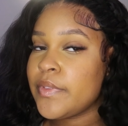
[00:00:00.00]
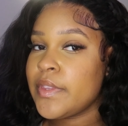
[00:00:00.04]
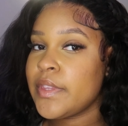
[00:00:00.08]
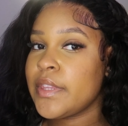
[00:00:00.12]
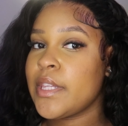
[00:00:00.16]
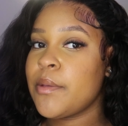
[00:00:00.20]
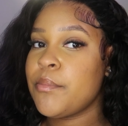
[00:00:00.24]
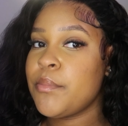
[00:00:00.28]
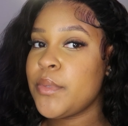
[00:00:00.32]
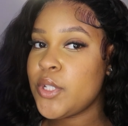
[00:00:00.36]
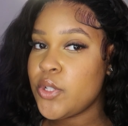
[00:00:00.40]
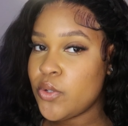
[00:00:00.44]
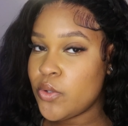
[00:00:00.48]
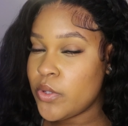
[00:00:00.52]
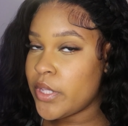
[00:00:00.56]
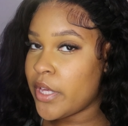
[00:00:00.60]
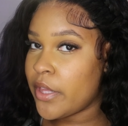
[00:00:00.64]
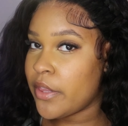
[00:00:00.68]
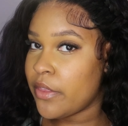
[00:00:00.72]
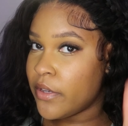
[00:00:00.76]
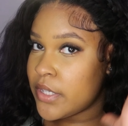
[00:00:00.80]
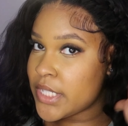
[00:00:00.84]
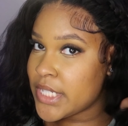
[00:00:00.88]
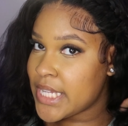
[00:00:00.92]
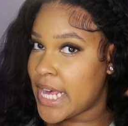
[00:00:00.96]
Let me do
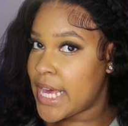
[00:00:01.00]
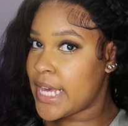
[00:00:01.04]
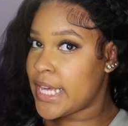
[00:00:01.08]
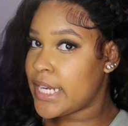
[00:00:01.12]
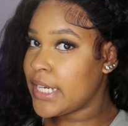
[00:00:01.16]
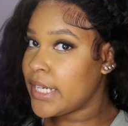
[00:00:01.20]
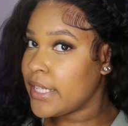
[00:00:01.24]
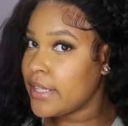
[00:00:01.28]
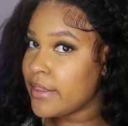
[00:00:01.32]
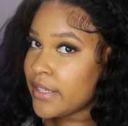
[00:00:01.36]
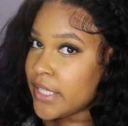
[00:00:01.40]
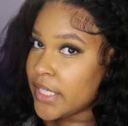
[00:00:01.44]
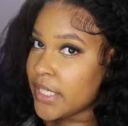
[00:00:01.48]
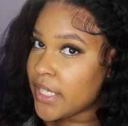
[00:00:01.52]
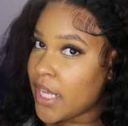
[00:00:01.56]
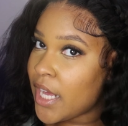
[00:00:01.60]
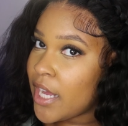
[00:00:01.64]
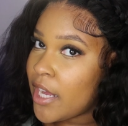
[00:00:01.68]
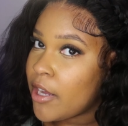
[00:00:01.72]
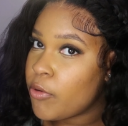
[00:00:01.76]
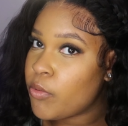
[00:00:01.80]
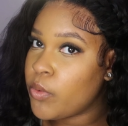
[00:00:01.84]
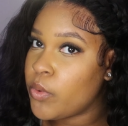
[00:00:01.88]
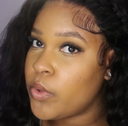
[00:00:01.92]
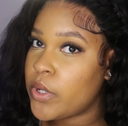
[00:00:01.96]
the other side and then
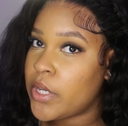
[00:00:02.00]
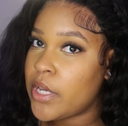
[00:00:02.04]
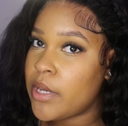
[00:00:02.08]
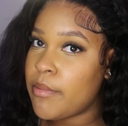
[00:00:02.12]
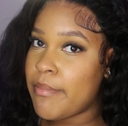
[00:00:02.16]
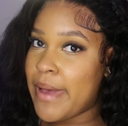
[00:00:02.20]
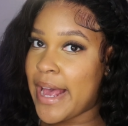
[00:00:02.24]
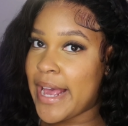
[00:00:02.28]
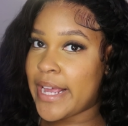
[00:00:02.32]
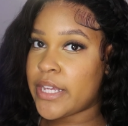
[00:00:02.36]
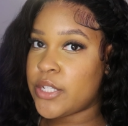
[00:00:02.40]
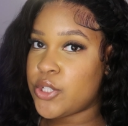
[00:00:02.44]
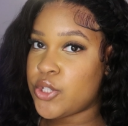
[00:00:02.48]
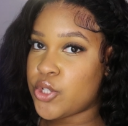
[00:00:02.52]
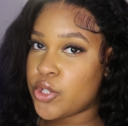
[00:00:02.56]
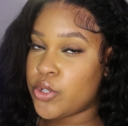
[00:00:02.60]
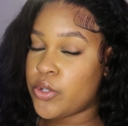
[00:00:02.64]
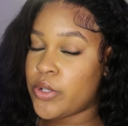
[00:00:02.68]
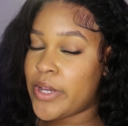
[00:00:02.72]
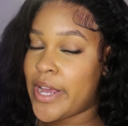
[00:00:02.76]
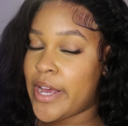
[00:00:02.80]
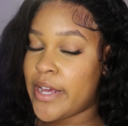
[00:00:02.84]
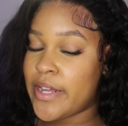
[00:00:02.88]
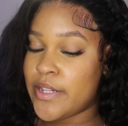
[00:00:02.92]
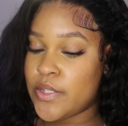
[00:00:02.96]
I will come back and show
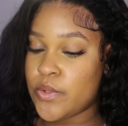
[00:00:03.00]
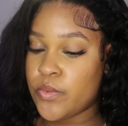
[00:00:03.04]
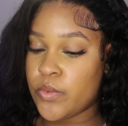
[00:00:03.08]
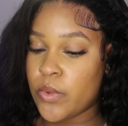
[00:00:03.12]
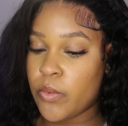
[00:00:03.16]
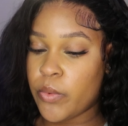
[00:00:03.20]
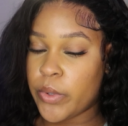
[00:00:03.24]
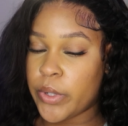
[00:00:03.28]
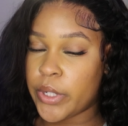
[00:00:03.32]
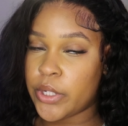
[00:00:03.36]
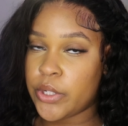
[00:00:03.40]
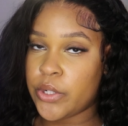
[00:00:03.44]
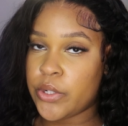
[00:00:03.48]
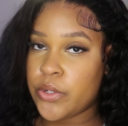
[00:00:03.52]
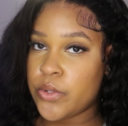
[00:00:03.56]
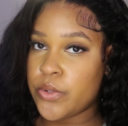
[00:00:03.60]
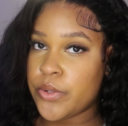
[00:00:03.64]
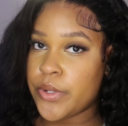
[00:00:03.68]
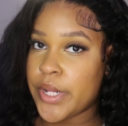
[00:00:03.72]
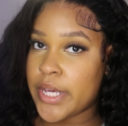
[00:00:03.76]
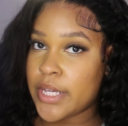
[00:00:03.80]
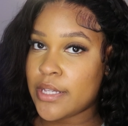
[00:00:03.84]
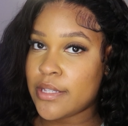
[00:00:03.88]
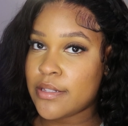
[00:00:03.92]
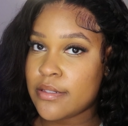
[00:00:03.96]
you guys what we're gonna
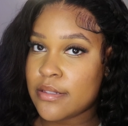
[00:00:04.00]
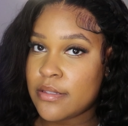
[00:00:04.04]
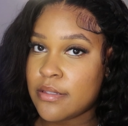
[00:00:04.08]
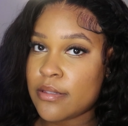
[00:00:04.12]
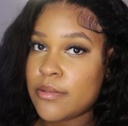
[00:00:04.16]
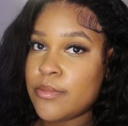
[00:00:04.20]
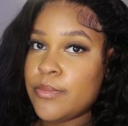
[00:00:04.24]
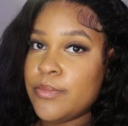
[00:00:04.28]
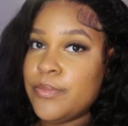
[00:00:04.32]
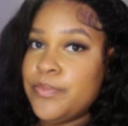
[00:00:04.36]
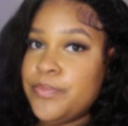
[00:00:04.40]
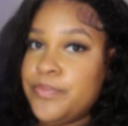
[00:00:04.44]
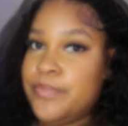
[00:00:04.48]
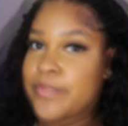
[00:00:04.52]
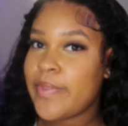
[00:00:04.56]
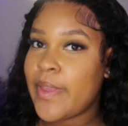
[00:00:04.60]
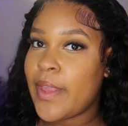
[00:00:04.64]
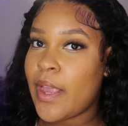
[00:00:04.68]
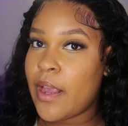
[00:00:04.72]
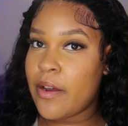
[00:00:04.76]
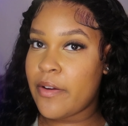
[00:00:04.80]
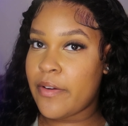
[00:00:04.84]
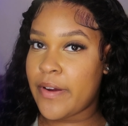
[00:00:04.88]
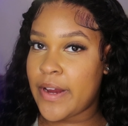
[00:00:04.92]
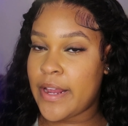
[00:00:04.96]
do next.
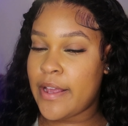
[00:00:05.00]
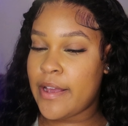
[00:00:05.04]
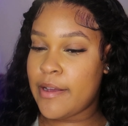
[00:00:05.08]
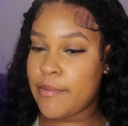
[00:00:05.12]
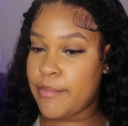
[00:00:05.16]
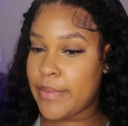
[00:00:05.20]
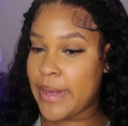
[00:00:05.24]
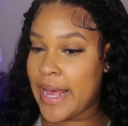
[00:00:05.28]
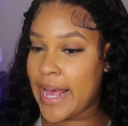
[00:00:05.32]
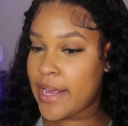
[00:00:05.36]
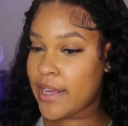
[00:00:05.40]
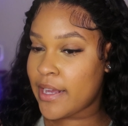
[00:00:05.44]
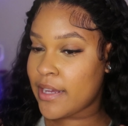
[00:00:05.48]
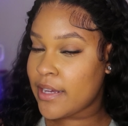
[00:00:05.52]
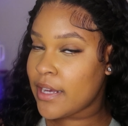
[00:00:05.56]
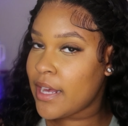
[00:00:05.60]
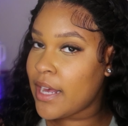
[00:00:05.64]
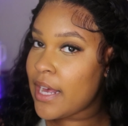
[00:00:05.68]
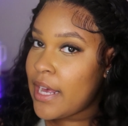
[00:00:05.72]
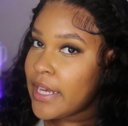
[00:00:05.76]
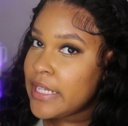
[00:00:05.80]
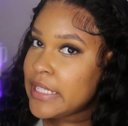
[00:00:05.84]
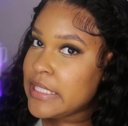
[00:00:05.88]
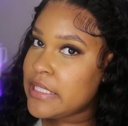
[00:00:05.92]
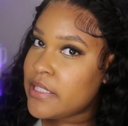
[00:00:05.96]
All right, I'm back.
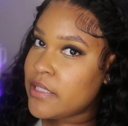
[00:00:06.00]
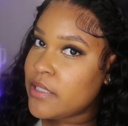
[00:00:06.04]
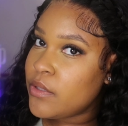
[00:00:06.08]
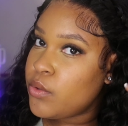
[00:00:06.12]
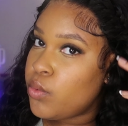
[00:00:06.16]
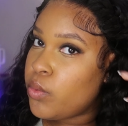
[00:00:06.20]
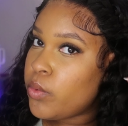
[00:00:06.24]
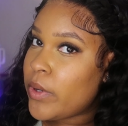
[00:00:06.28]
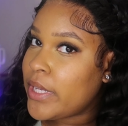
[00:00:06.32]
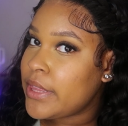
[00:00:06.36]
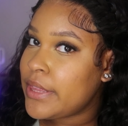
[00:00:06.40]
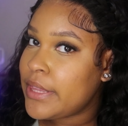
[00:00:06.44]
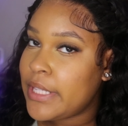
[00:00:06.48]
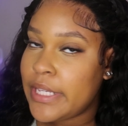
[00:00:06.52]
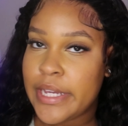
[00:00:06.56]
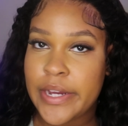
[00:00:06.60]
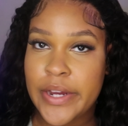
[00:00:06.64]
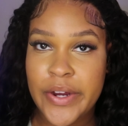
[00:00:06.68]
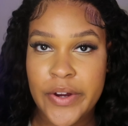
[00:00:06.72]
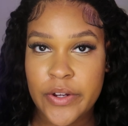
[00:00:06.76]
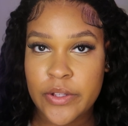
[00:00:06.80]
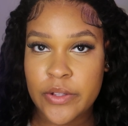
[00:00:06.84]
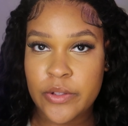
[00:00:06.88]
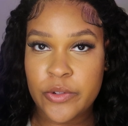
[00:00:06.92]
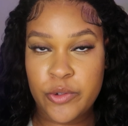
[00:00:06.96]
I did wet the
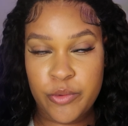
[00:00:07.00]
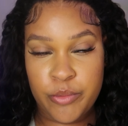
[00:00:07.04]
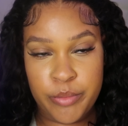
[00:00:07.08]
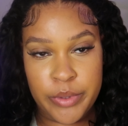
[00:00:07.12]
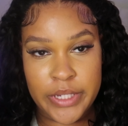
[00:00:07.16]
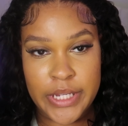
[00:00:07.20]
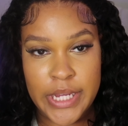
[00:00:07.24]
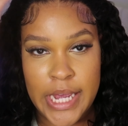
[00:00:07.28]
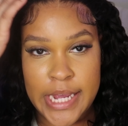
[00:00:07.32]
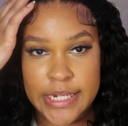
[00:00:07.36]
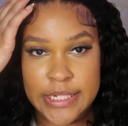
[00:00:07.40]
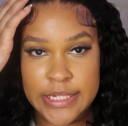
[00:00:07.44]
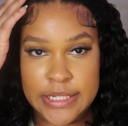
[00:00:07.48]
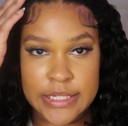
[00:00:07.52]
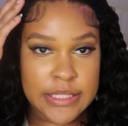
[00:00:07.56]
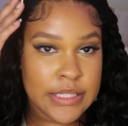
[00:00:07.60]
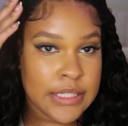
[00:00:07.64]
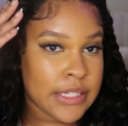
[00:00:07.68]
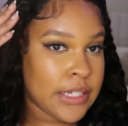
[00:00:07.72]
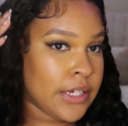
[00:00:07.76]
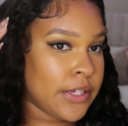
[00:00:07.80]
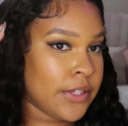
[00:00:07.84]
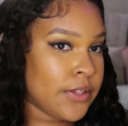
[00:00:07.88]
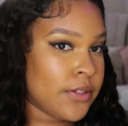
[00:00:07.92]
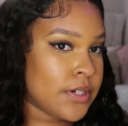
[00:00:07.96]
hair a little bit. I did
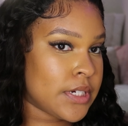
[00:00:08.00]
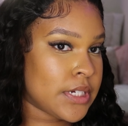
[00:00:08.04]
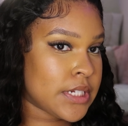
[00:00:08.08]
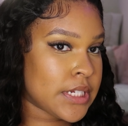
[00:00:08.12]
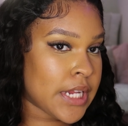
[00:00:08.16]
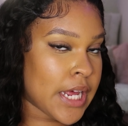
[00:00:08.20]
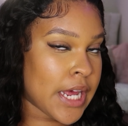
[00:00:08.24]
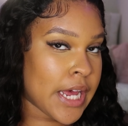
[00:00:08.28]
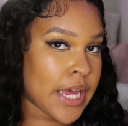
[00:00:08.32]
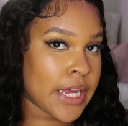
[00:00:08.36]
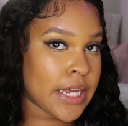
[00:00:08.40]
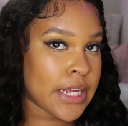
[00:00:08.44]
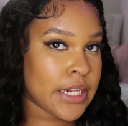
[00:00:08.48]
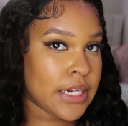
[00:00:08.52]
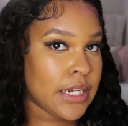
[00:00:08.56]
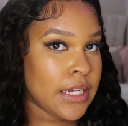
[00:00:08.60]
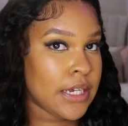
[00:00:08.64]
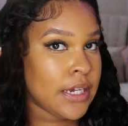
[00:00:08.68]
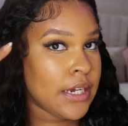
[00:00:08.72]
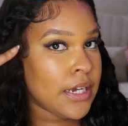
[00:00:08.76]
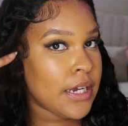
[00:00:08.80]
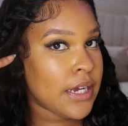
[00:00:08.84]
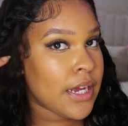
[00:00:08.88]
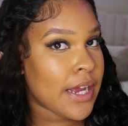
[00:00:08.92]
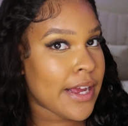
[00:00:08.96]
the other side.
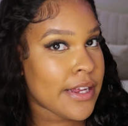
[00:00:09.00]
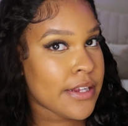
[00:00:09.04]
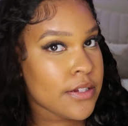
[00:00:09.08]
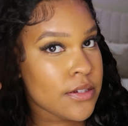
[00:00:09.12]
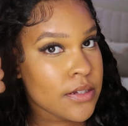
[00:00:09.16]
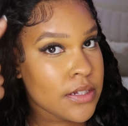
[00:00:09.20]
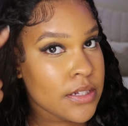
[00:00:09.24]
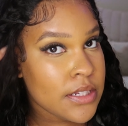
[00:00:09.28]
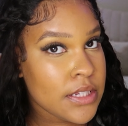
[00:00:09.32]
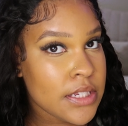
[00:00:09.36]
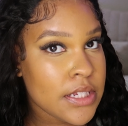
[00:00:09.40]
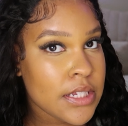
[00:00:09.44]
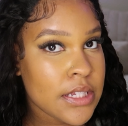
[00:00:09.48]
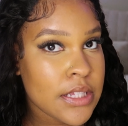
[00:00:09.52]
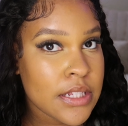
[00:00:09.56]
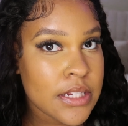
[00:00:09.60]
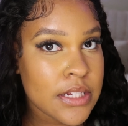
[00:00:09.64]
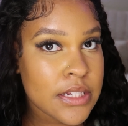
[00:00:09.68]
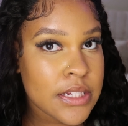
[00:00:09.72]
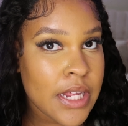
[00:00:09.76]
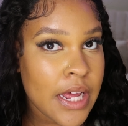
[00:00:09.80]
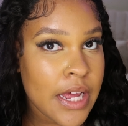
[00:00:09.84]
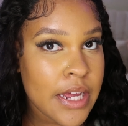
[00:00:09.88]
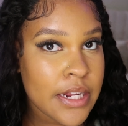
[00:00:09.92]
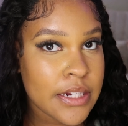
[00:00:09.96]
As you can see,
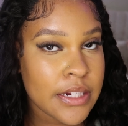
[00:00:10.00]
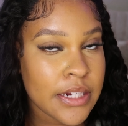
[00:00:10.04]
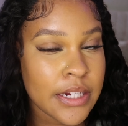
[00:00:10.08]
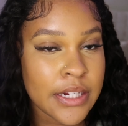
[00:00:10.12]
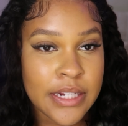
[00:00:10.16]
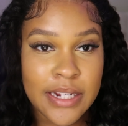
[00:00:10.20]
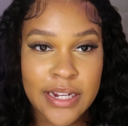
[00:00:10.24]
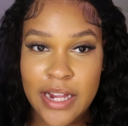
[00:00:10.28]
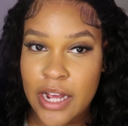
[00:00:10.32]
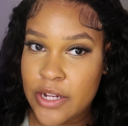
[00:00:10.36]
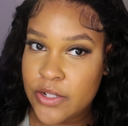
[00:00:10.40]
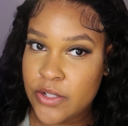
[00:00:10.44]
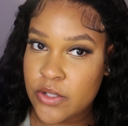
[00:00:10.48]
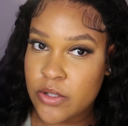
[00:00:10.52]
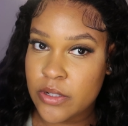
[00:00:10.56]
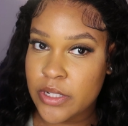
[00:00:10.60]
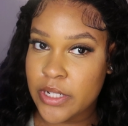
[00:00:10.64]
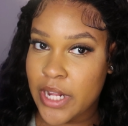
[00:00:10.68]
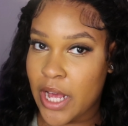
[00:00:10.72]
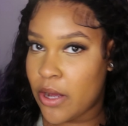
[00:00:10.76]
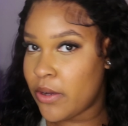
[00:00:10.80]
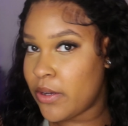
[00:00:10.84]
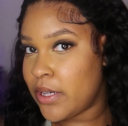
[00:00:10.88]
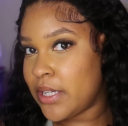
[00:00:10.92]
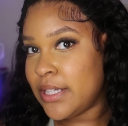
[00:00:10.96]
this side did not
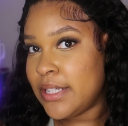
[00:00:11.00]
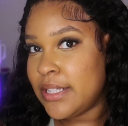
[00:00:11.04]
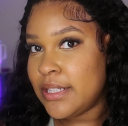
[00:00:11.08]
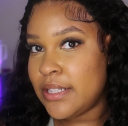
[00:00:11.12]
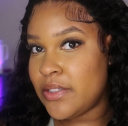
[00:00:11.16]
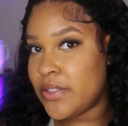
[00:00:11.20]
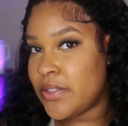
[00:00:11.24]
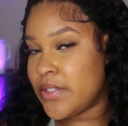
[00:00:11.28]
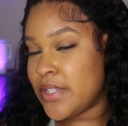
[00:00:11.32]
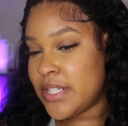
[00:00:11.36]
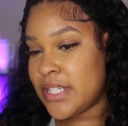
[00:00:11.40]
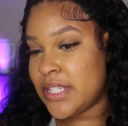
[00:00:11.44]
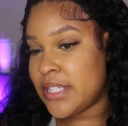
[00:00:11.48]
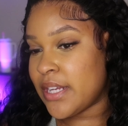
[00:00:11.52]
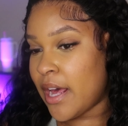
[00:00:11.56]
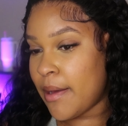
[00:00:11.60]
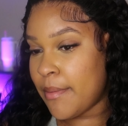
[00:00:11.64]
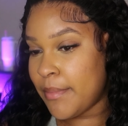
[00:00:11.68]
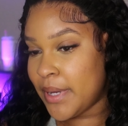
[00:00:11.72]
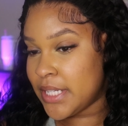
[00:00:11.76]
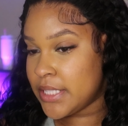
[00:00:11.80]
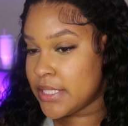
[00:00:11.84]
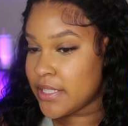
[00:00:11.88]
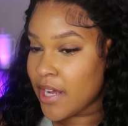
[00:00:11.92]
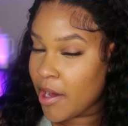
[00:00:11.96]
turn out good because it's
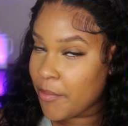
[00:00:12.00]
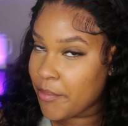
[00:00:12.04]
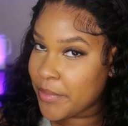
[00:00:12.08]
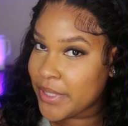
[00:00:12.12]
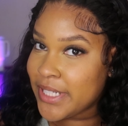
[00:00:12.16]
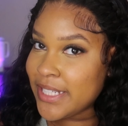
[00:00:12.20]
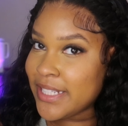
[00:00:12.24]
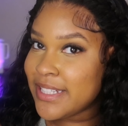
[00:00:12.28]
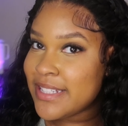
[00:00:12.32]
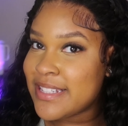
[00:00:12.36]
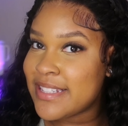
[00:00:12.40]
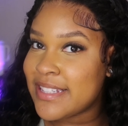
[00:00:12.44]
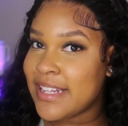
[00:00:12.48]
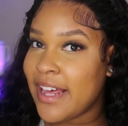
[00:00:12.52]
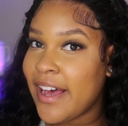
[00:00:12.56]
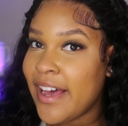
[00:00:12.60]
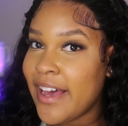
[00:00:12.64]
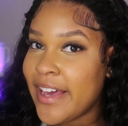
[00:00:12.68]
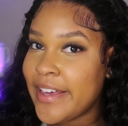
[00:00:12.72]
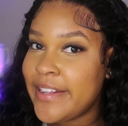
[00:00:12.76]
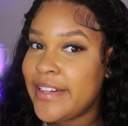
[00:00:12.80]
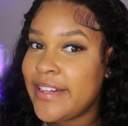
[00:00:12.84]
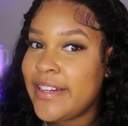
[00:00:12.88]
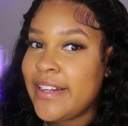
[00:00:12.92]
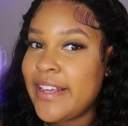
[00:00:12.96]
not my dominant
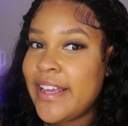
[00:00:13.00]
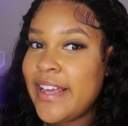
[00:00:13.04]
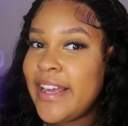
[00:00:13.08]
side.